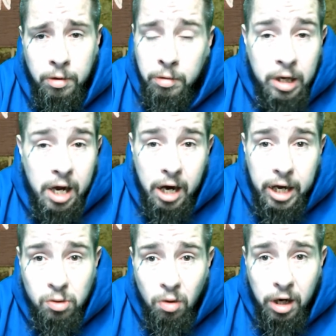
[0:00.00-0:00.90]
It
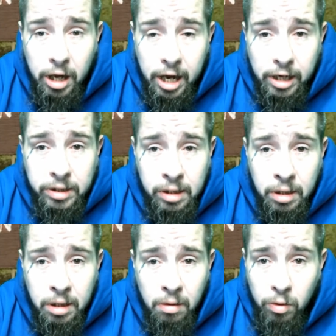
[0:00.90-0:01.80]
is what it is.
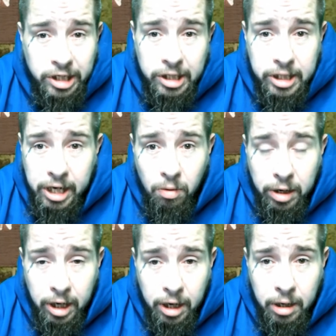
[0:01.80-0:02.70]
We just deal with
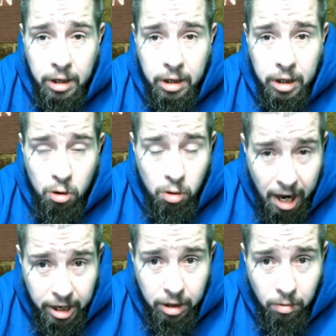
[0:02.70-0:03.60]
it. You got
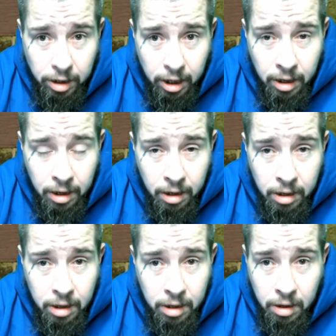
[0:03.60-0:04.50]
to deal with it.
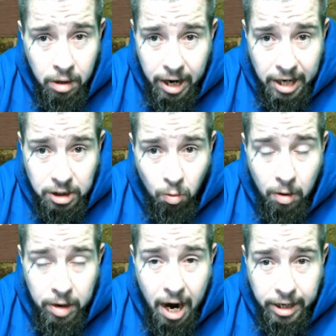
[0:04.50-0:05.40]
And that's the way
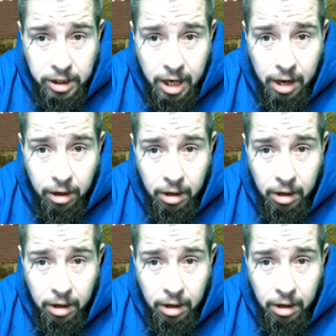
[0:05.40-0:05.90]
we hike together.